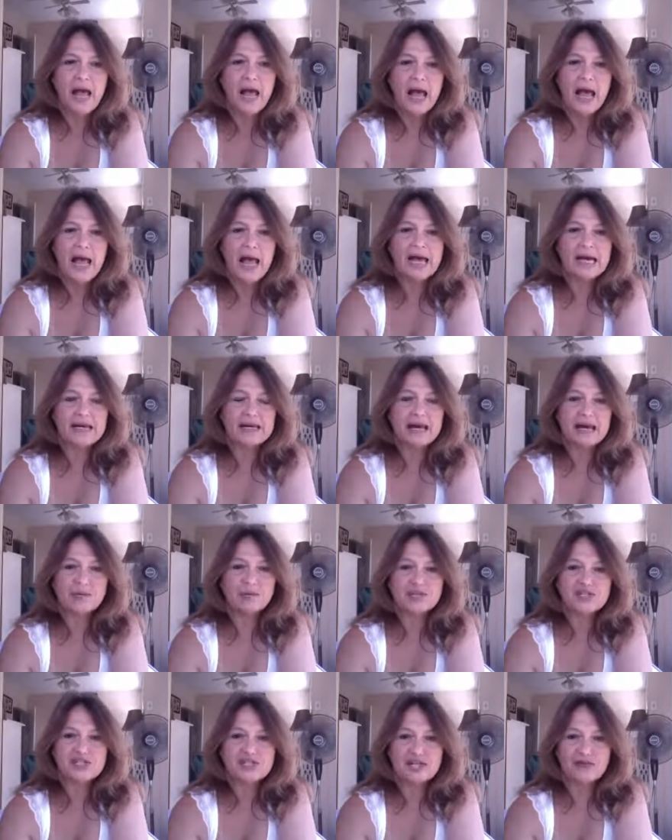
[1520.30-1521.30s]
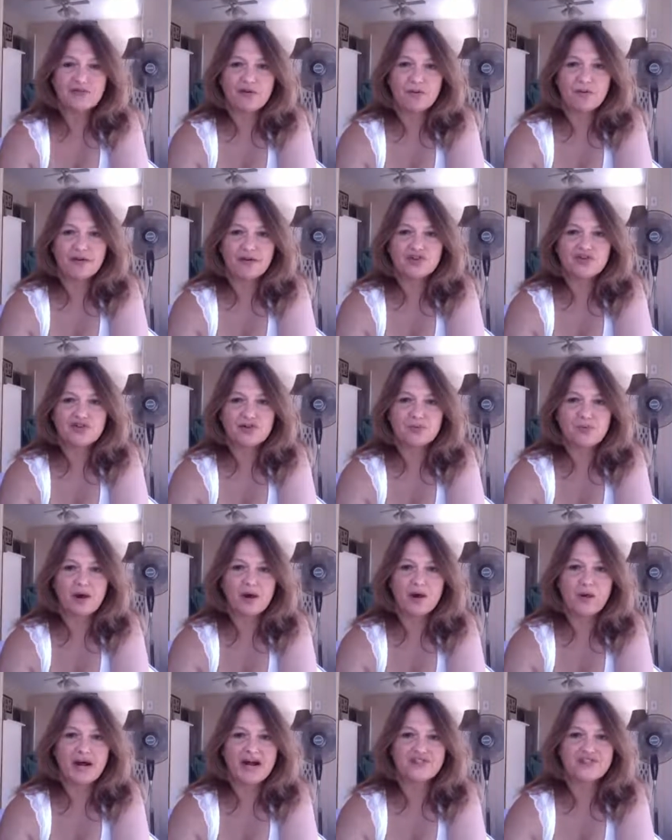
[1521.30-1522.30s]
And I will see everybody
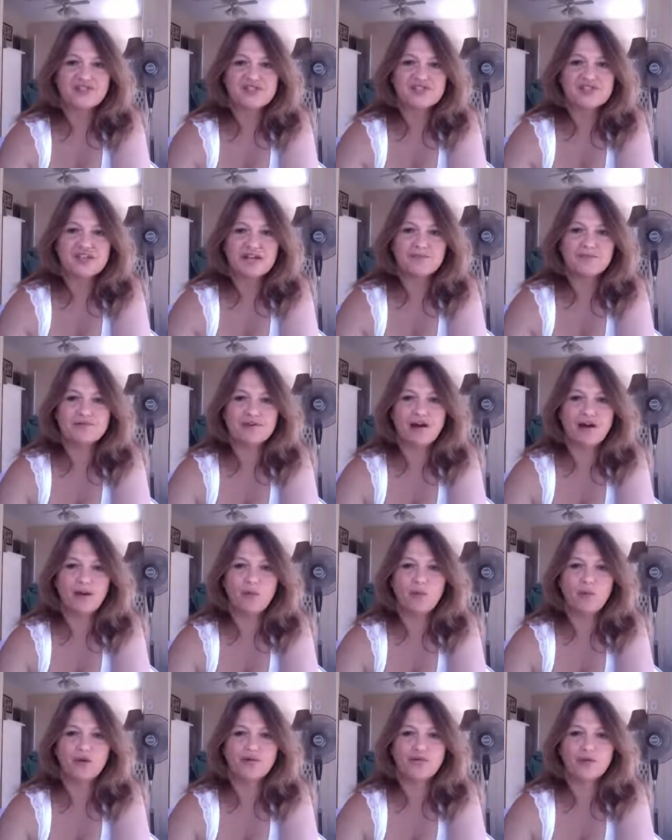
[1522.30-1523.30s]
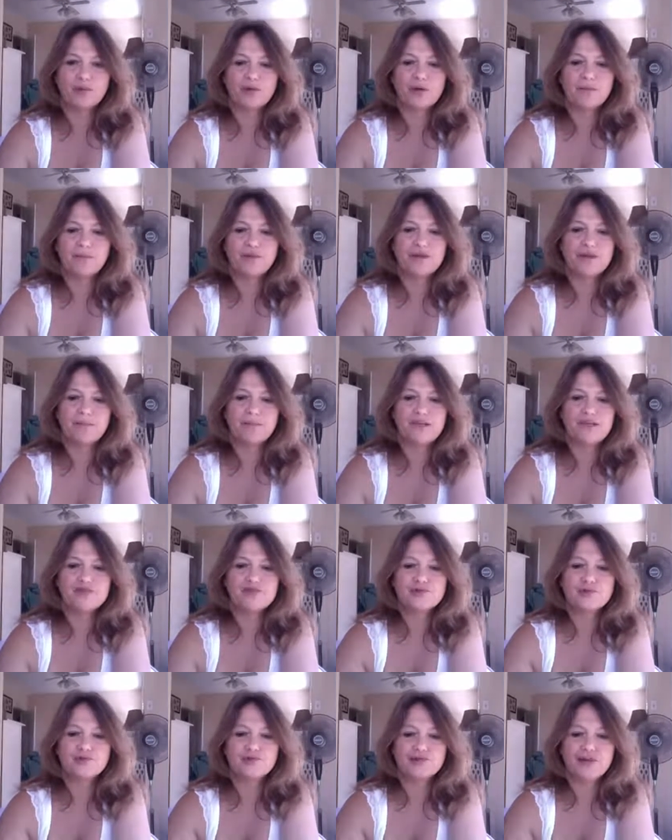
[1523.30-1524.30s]
tomorrow at the same time, 1:30 p.m.
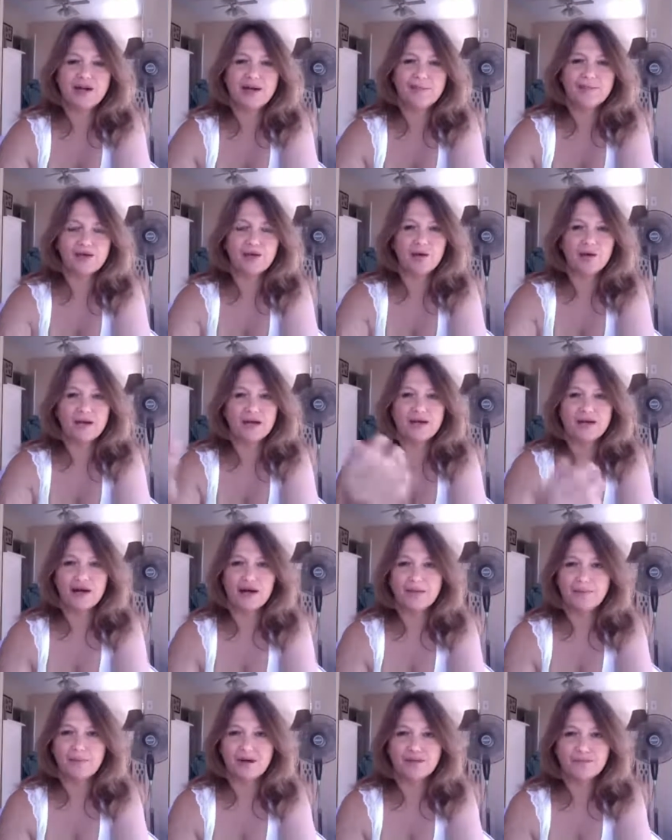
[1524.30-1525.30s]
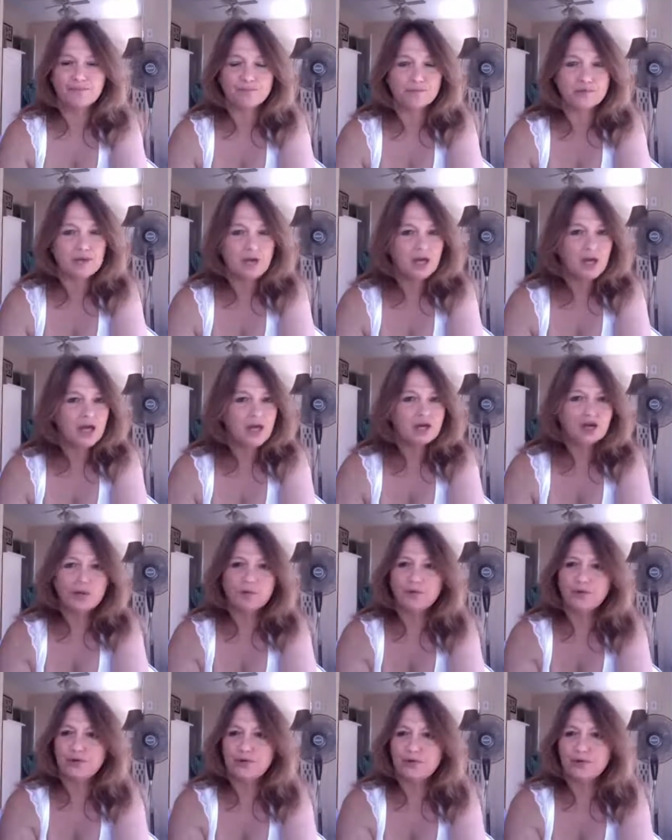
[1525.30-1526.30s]
Eastern time. And oh my God, my
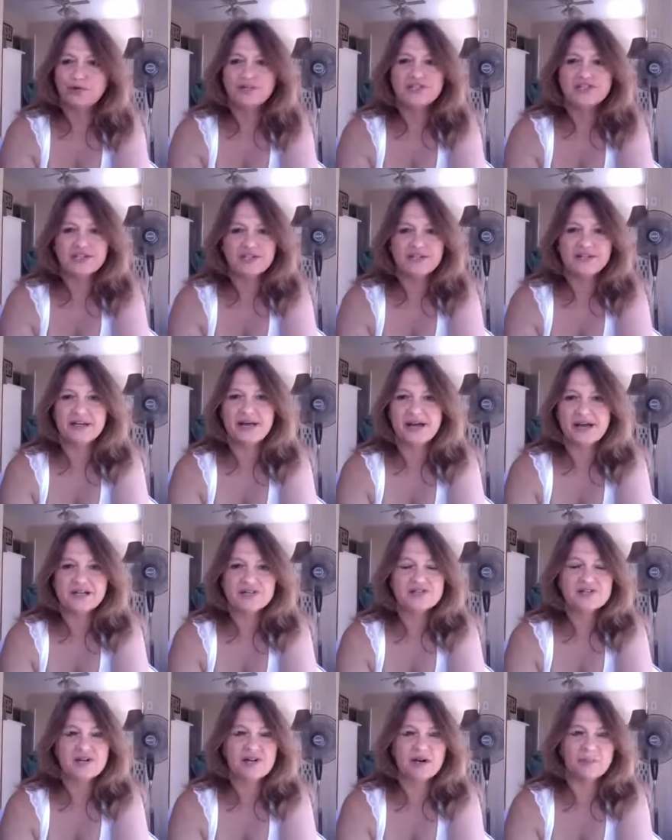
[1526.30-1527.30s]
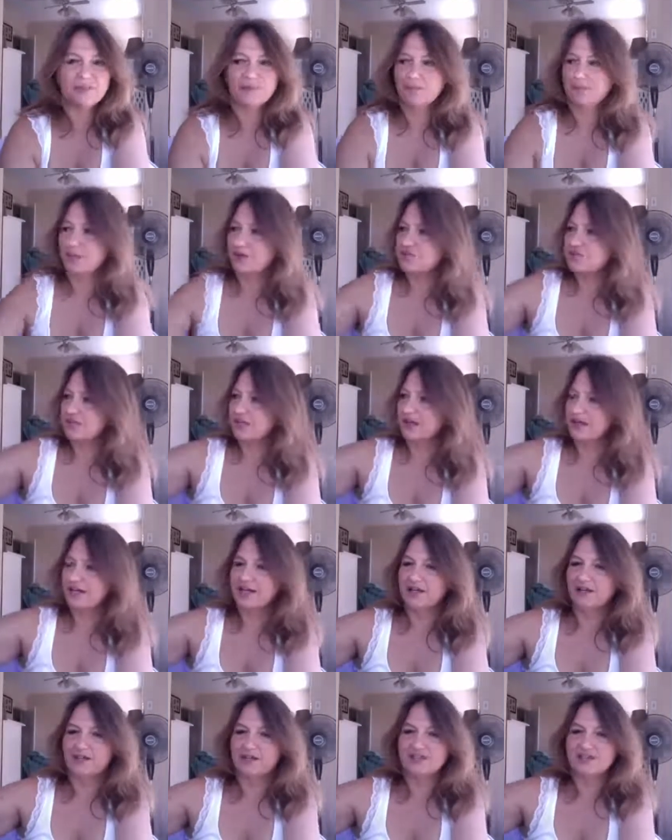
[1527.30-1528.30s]
computer didn't act up. It must
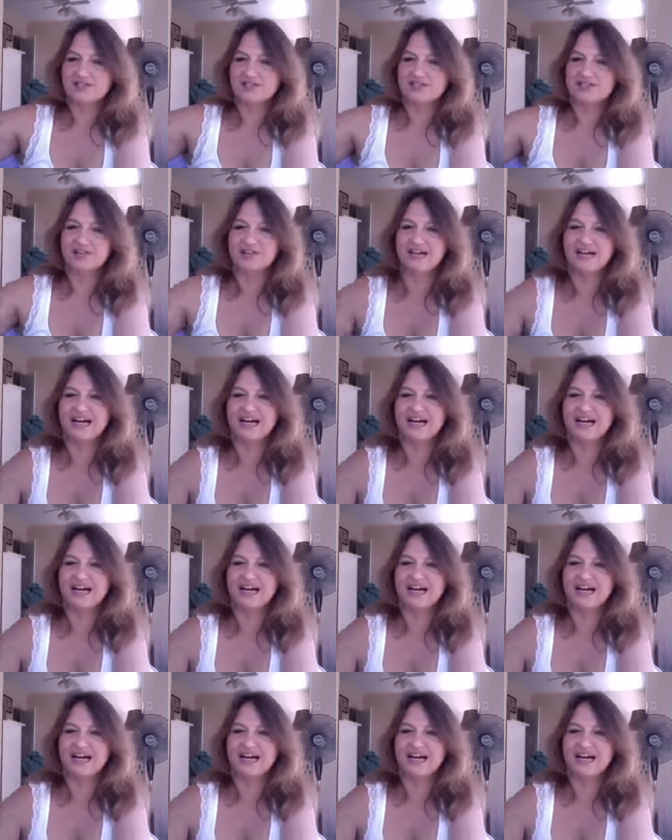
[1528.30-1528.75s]
like this.